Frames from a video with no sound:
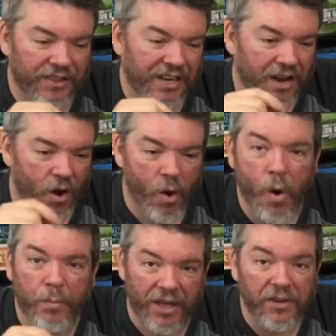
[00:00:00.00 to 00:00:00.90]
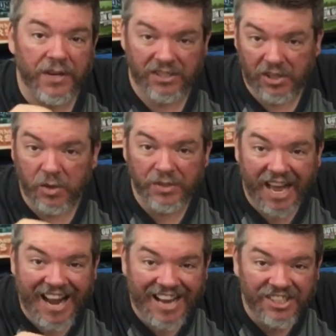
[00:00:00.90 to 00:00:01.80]
and then hope that you get to use
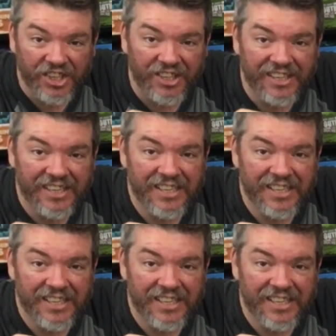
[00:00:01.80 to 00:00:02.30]
that action